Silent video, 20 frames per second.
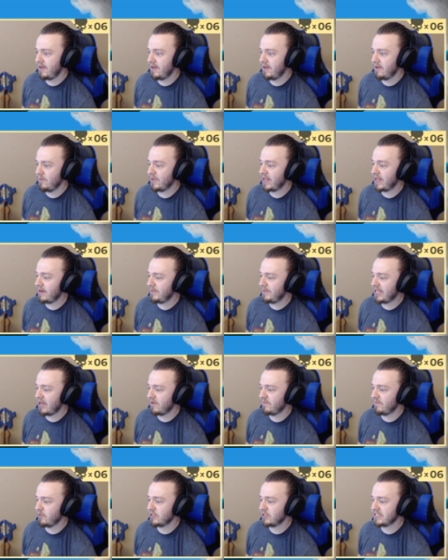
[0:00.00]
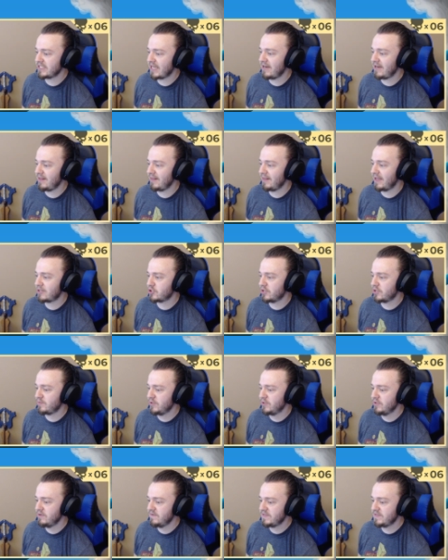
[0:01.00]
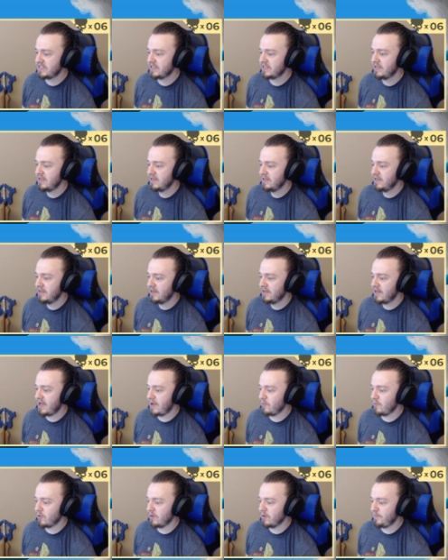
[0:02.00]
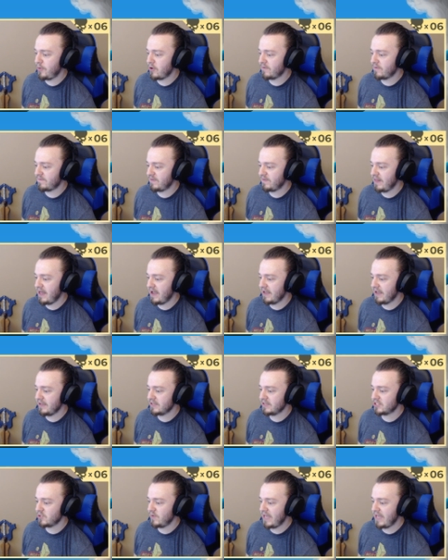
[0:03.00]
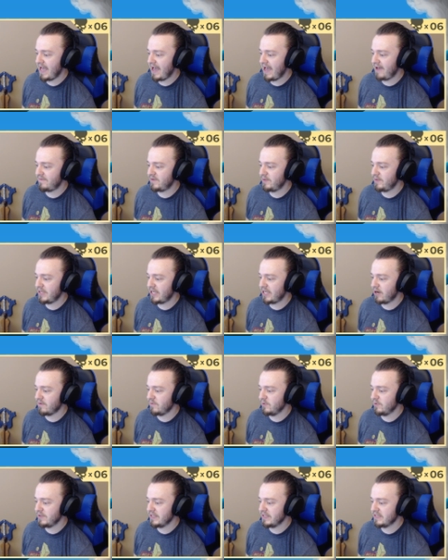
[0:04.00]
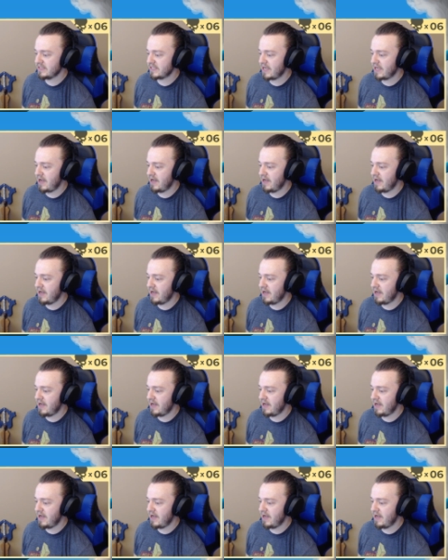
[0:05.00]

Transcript: we got to be careful because it's got electric moves and we're part flying. So we have to be careful with this.